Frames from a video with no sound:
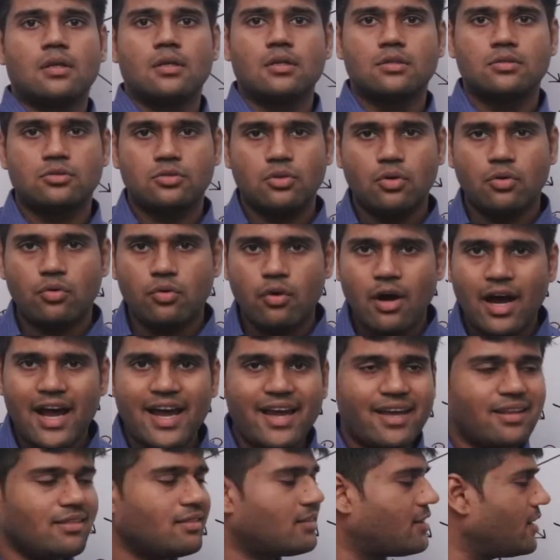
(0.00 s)
So
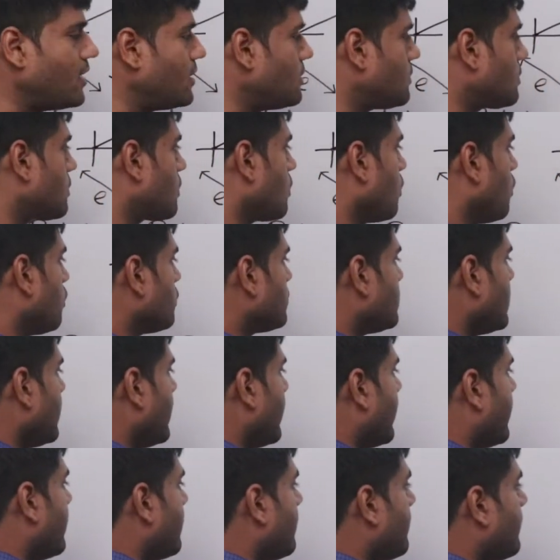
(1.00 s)
why this
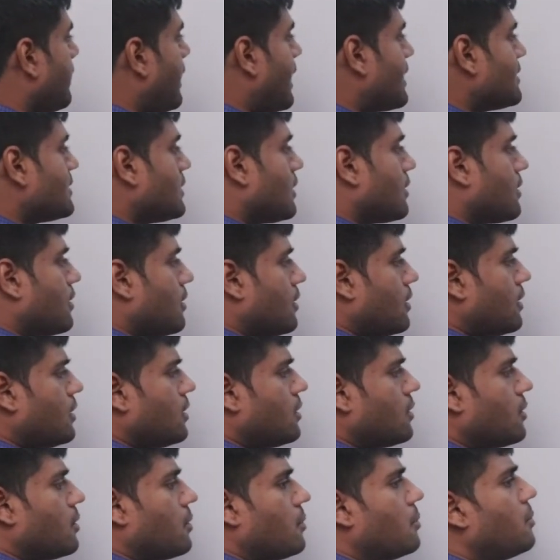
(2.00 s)
closing error has occurred
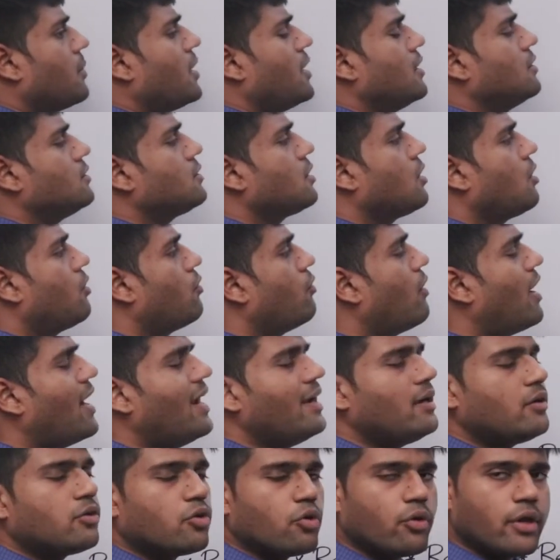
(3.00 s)
means,
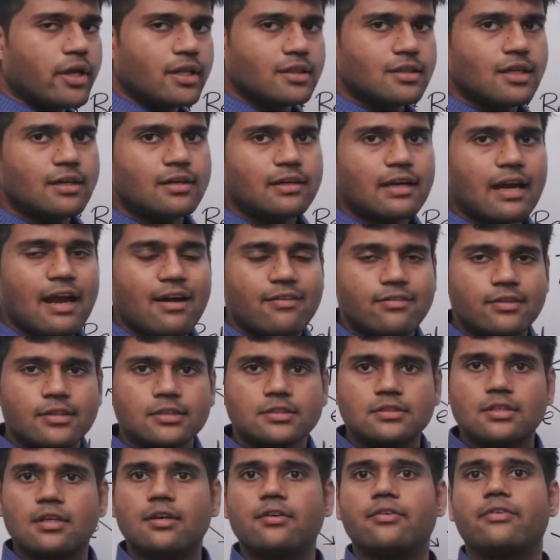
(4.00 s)
while doing the
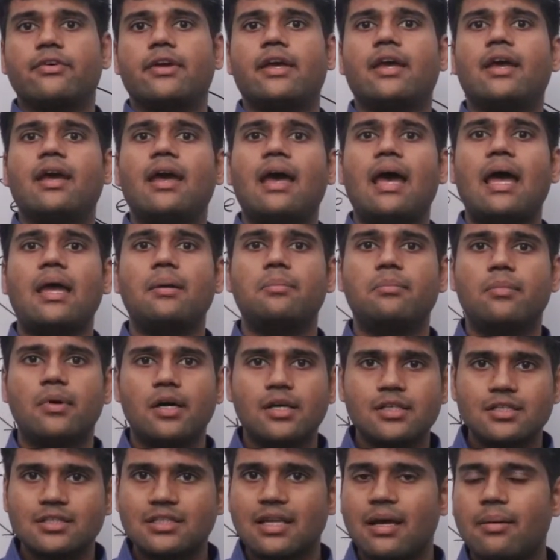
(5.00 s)
traverse survey I
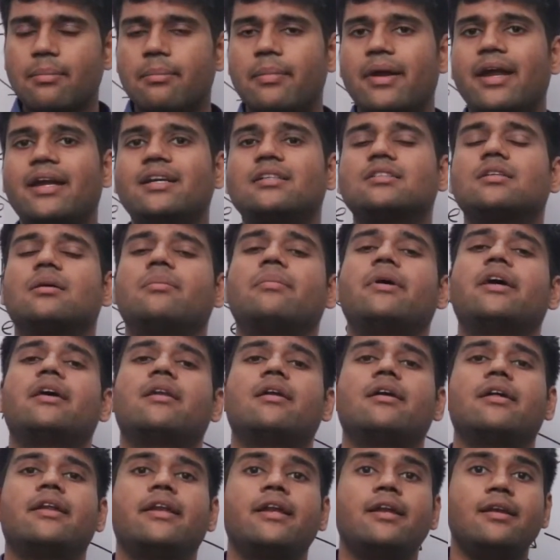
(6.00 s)
must have made some
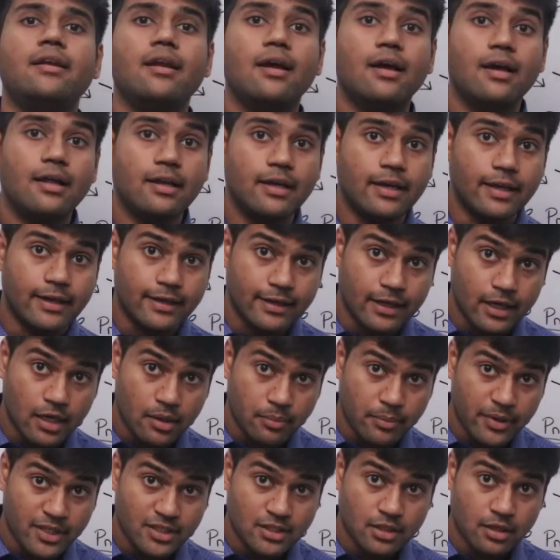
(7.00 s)
error in linear
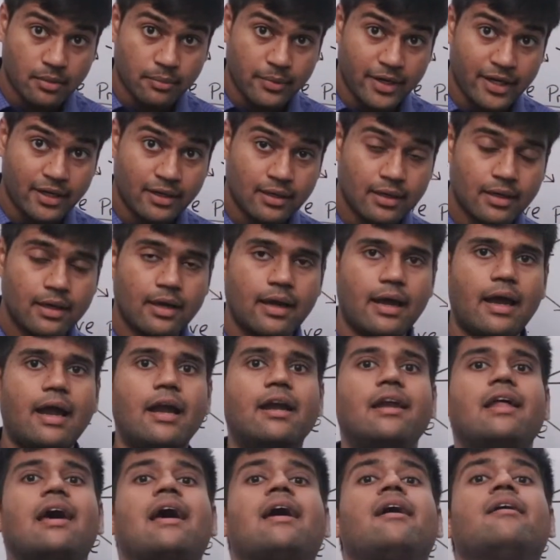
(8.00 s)
measurement,
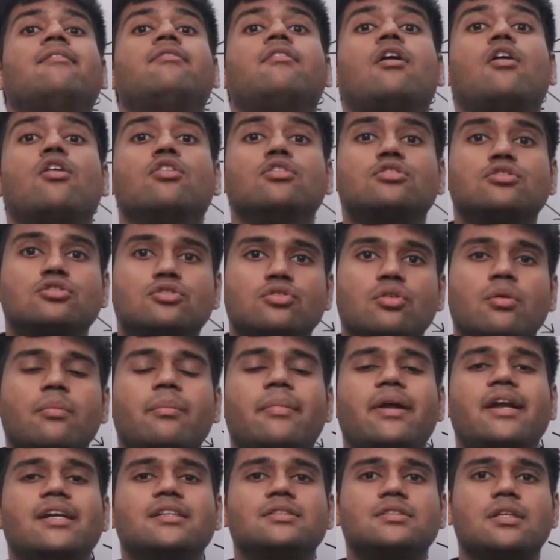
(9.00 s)
and I have also
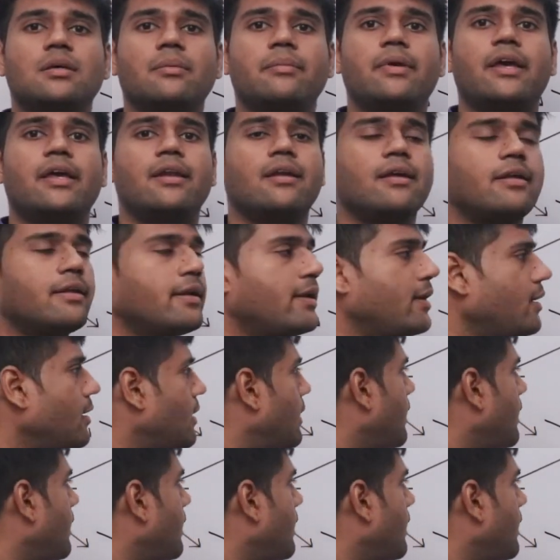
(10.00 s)
made some error in